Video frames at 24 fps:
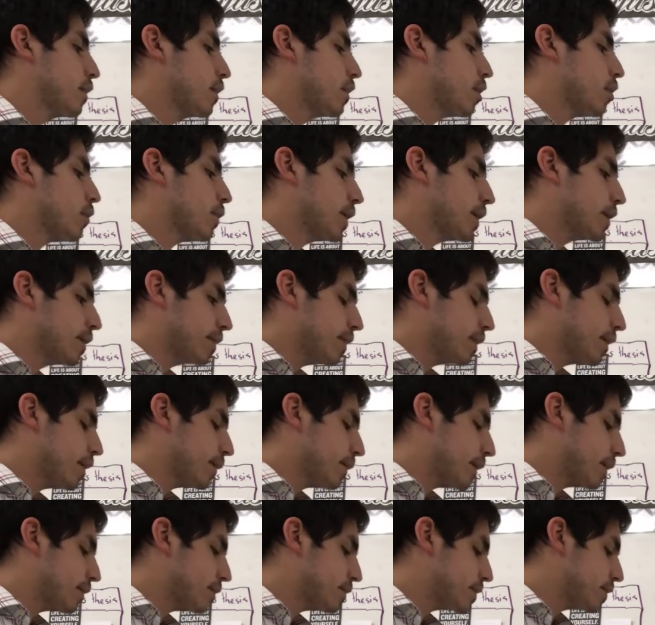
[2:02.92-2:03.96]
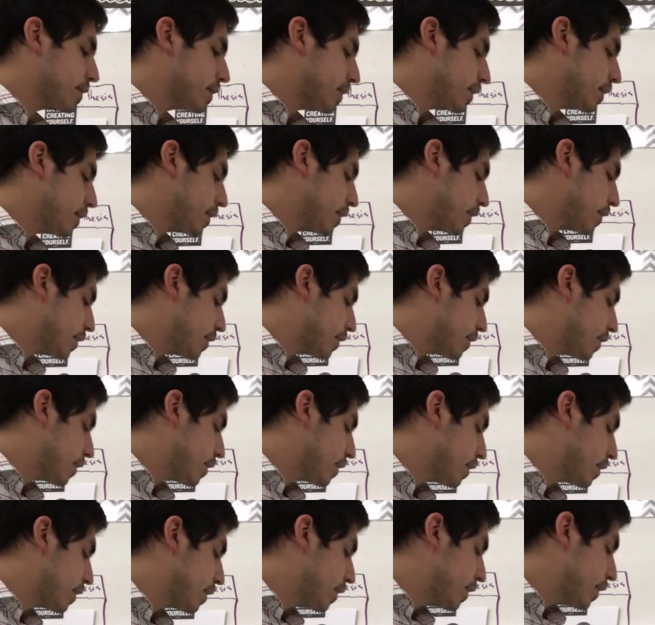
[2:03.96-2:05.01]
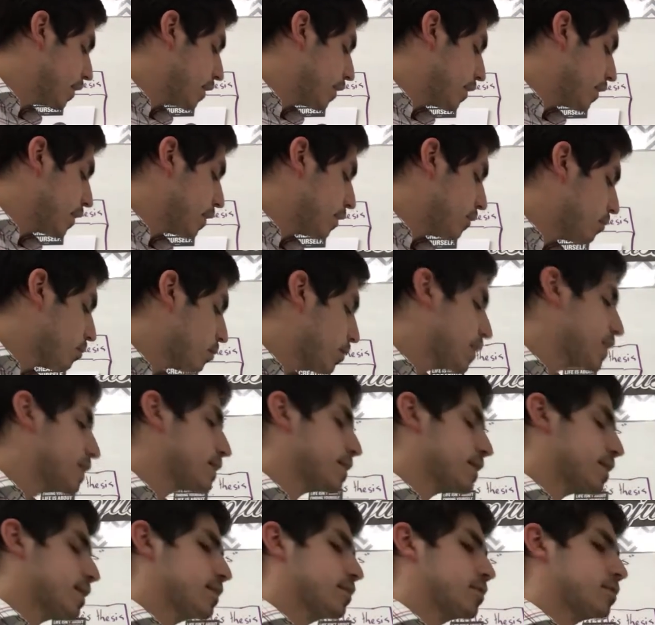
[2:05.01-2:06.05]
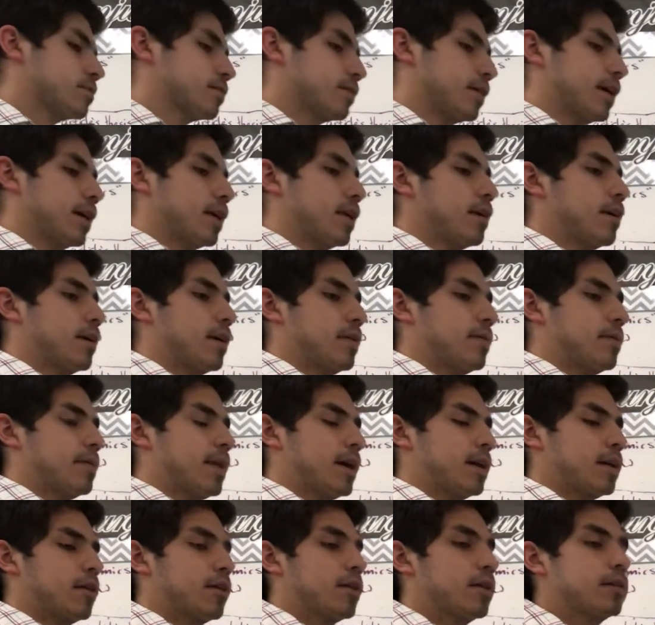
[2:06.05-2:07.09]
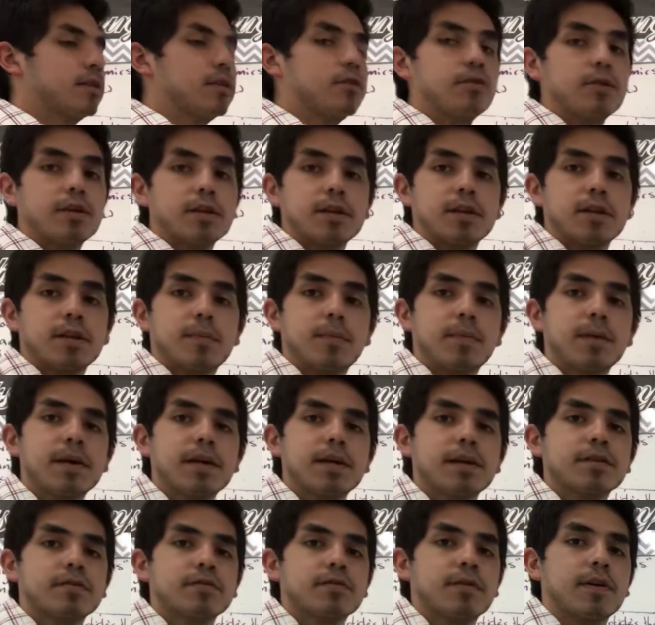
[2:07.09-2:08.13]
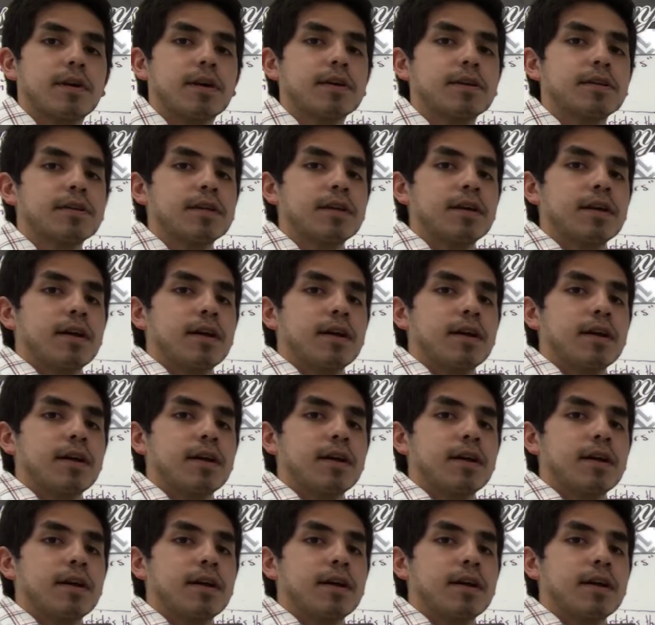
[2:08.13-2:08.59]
or we can think about the reasons, right, that are alluded in the piece, right?